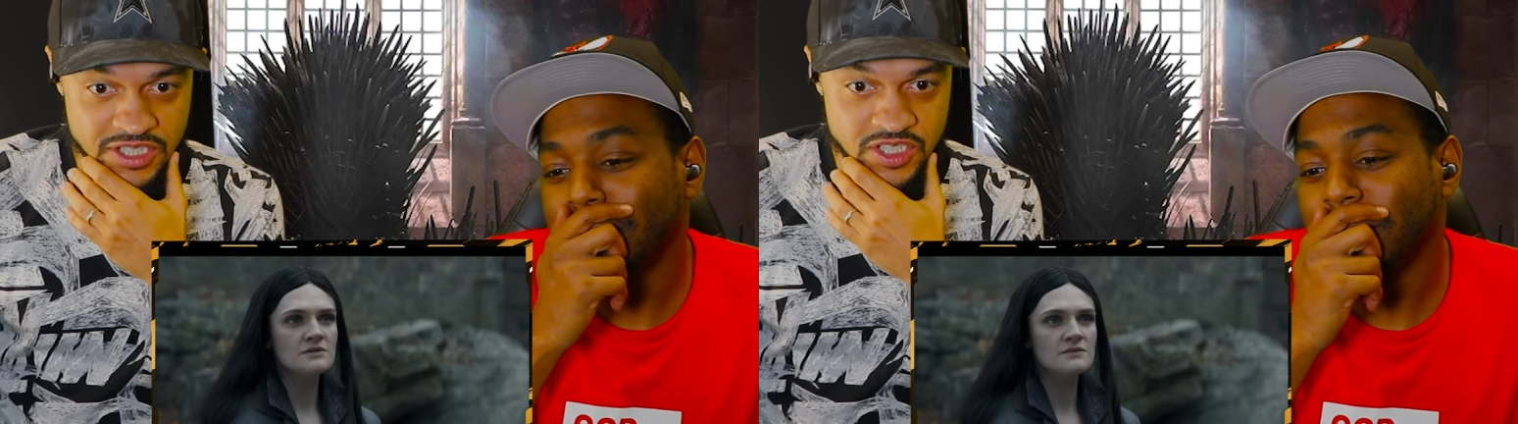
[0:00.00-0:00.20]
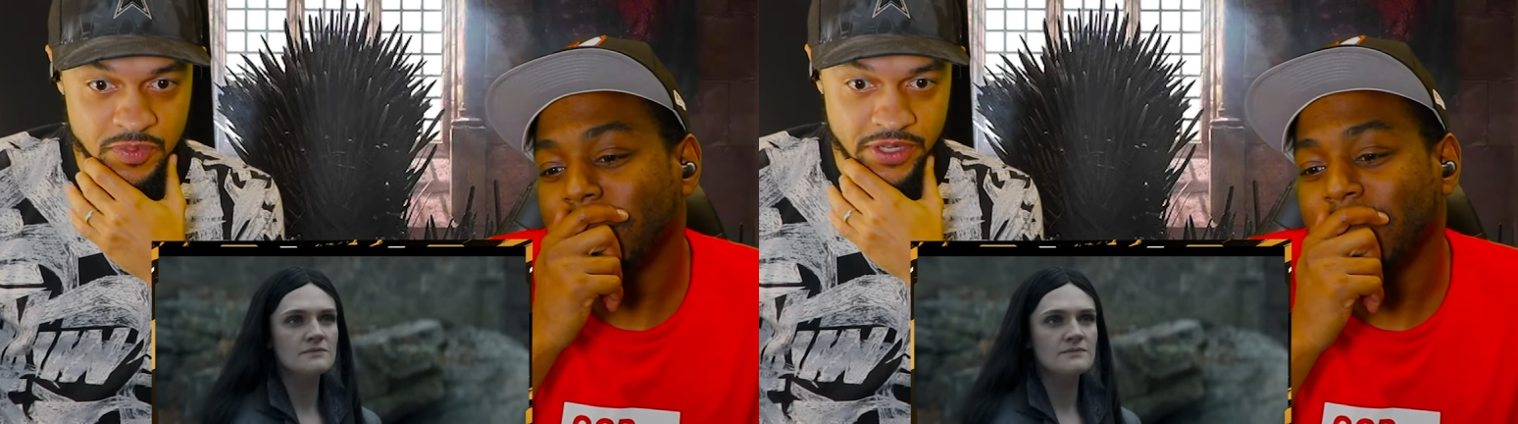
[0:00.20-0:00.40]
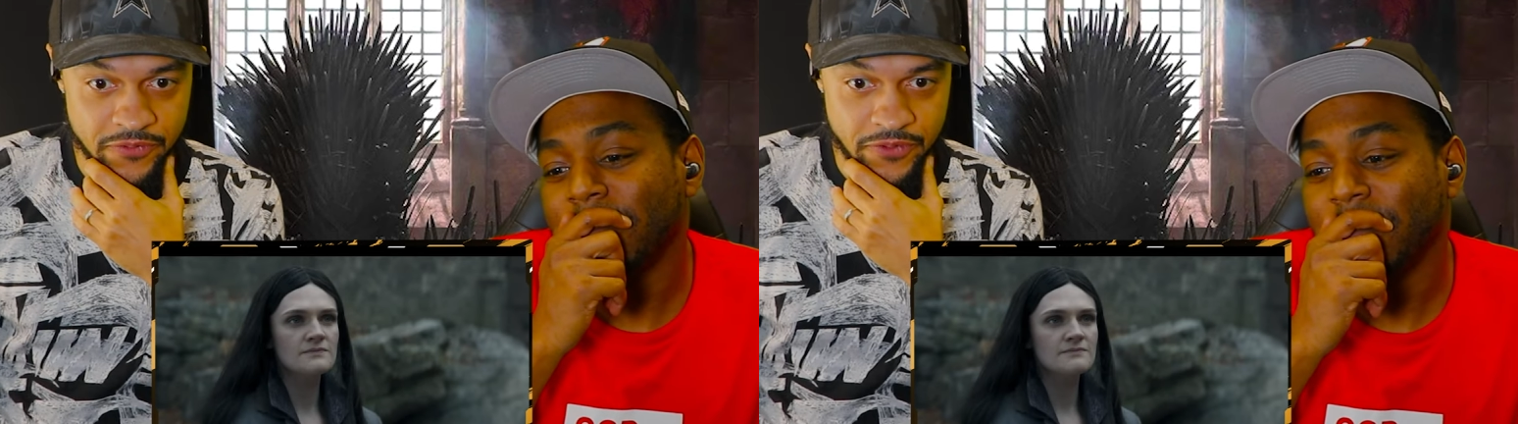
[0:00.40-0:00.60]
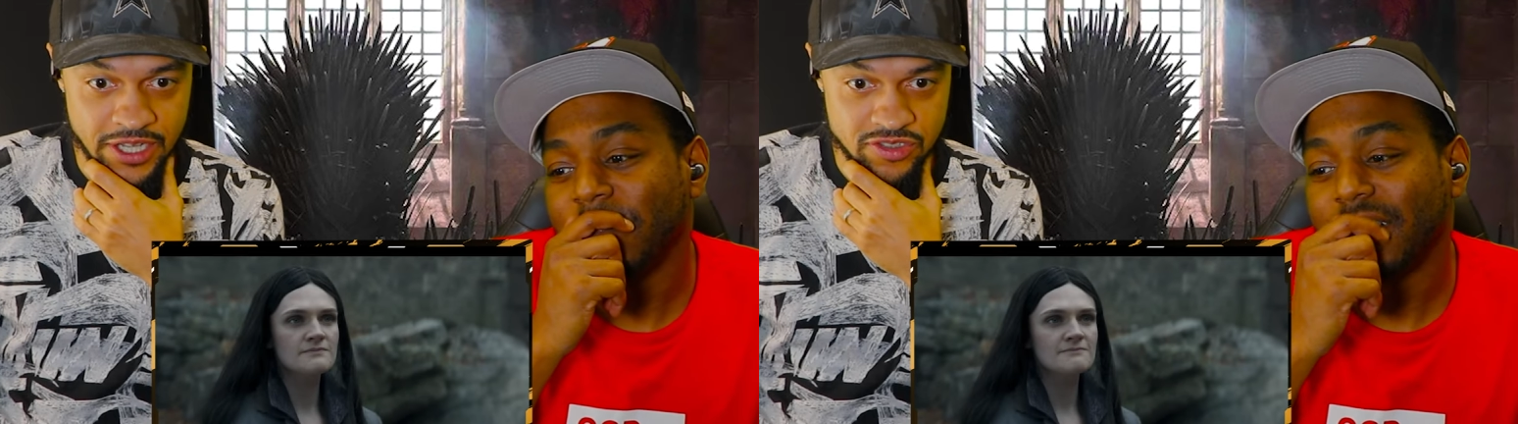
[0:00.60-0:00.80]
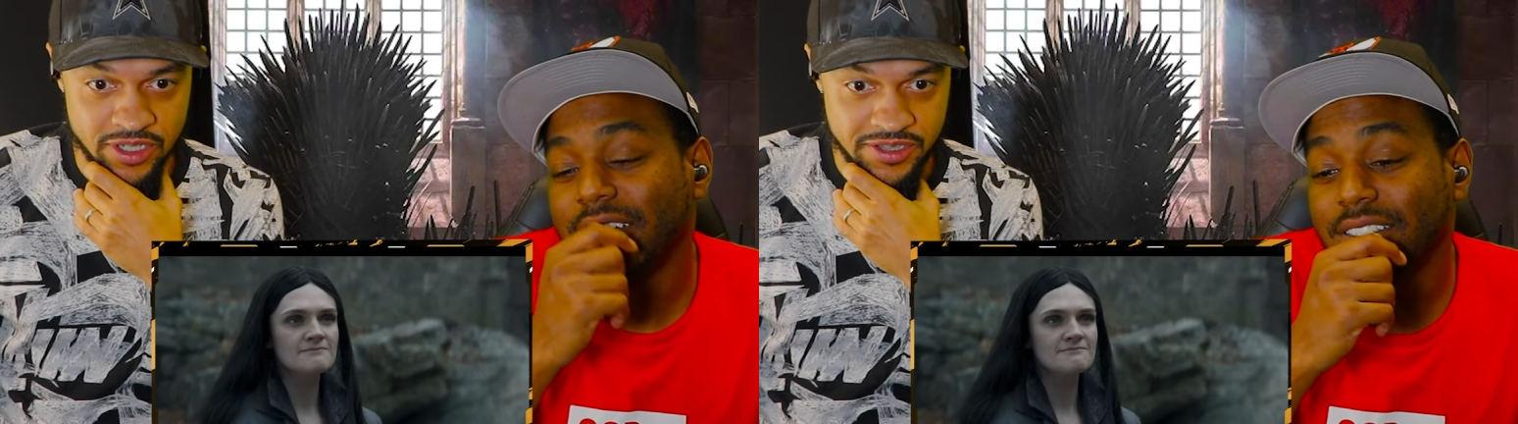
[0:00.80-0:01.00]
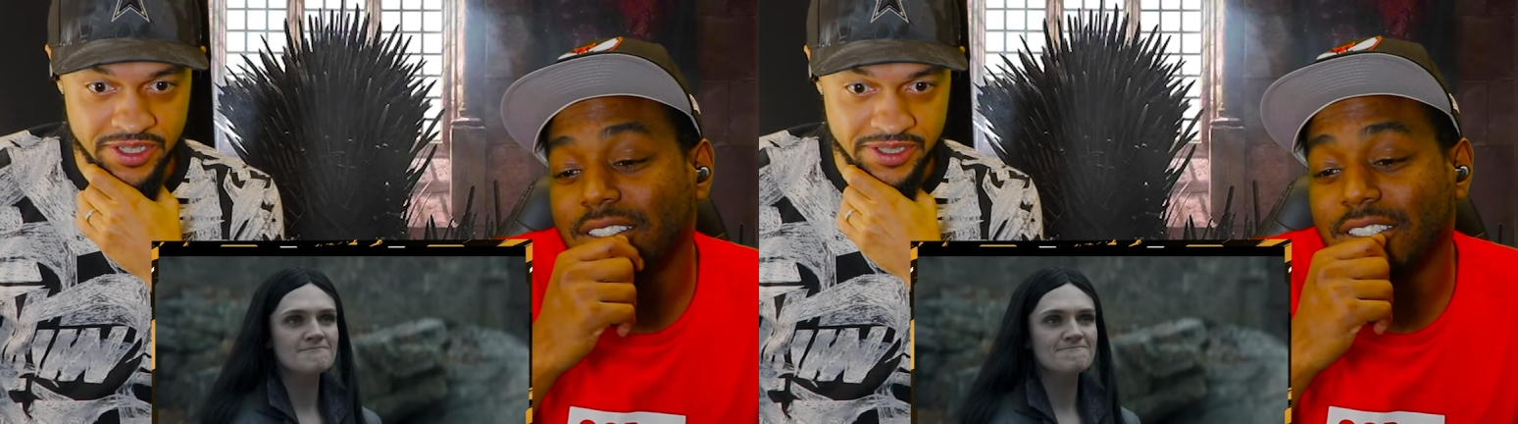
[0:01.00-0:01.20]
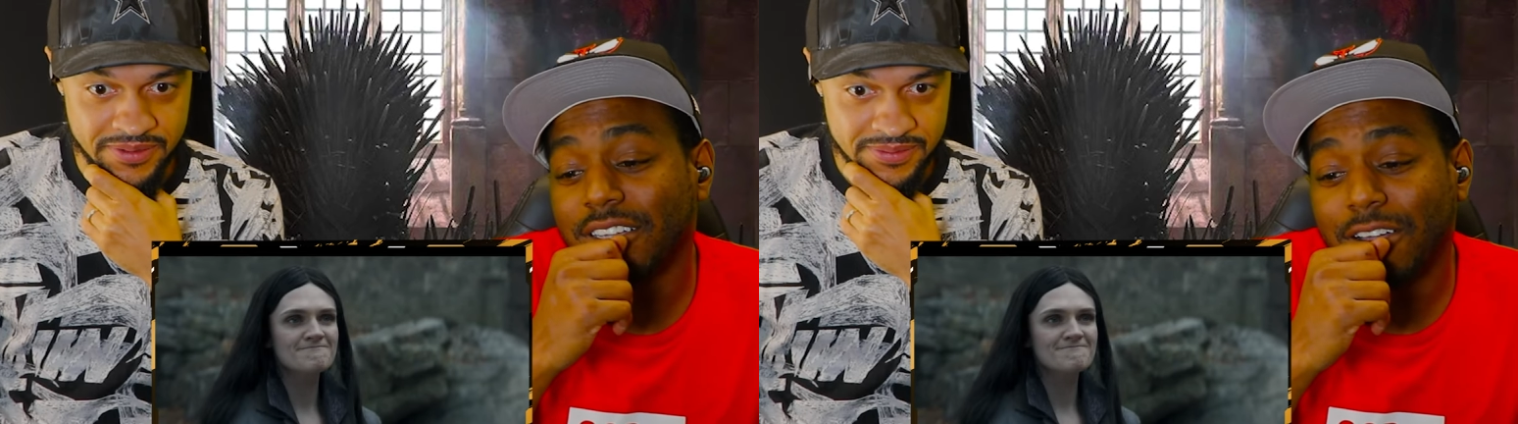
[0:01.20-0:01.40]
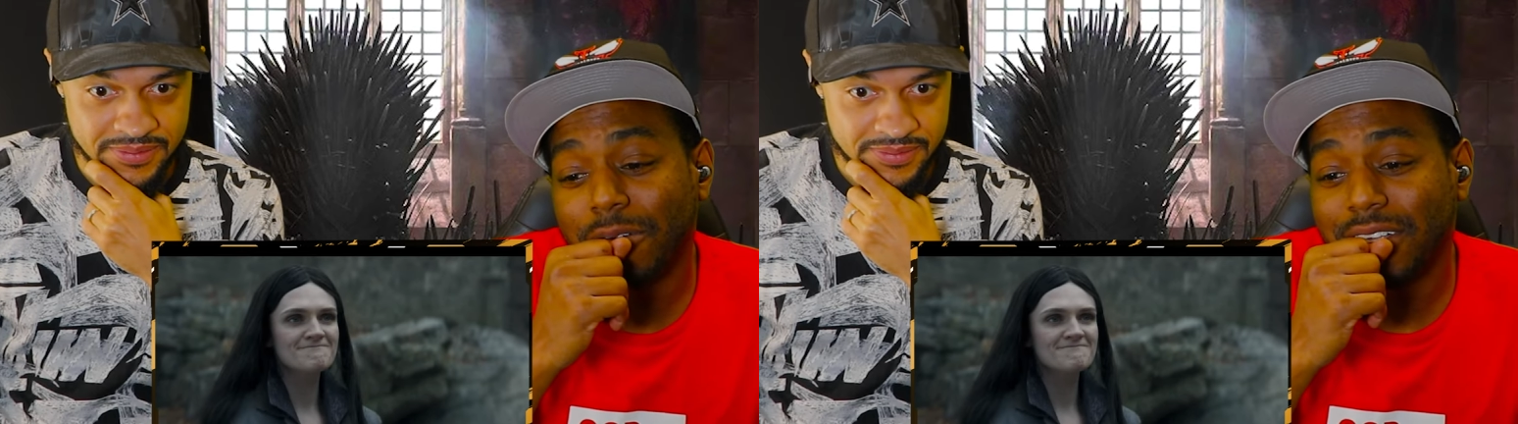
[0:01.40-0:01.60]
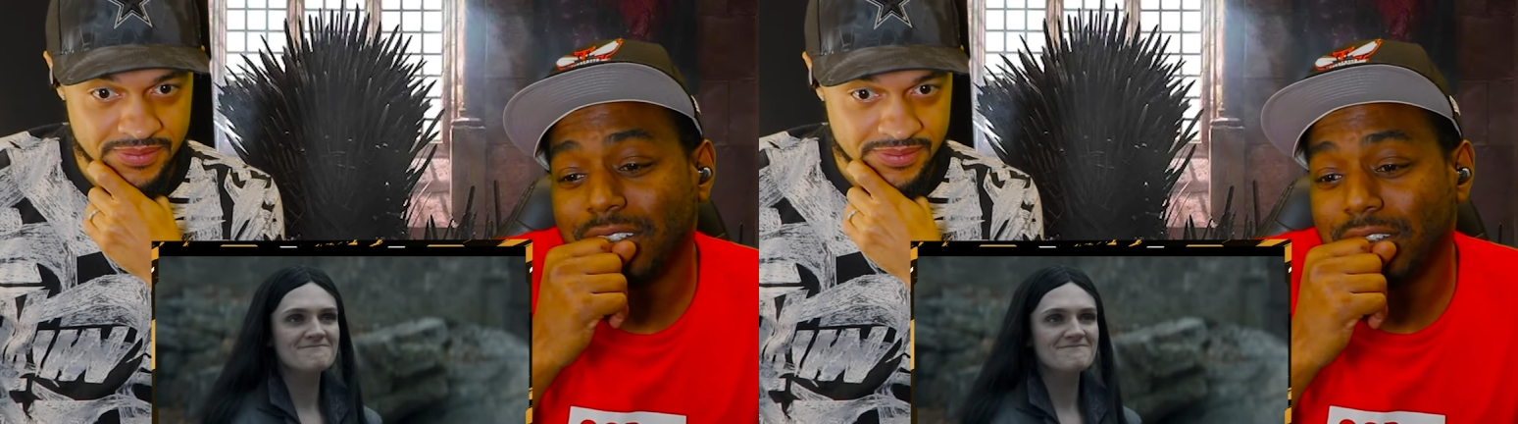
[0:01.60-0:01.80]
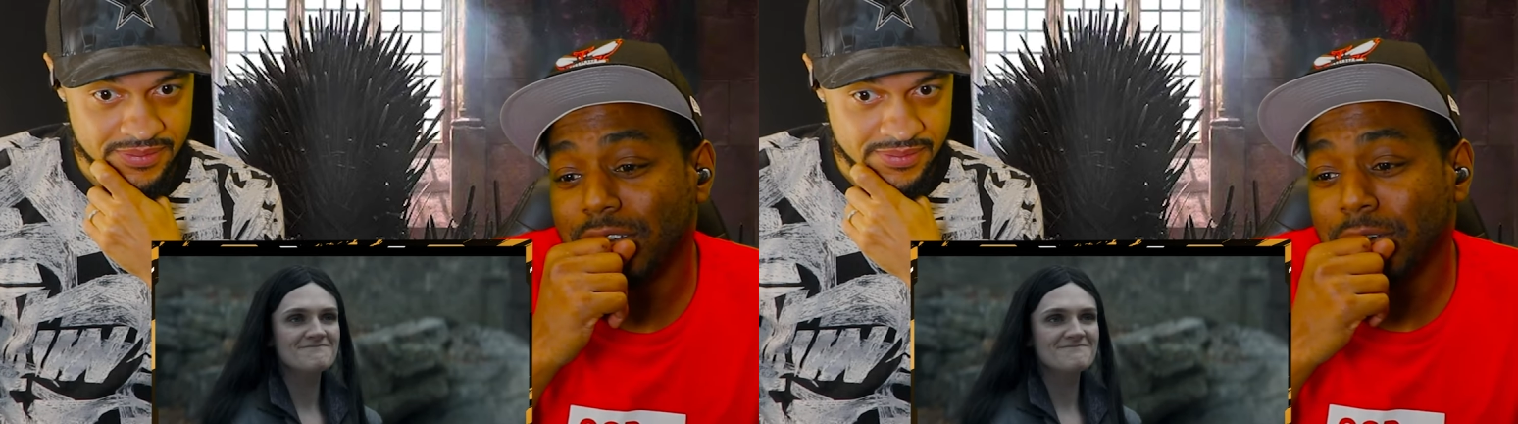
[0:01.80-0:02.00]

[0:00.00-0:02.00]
Speaker 1: Nah, she's spitting facts right there. She always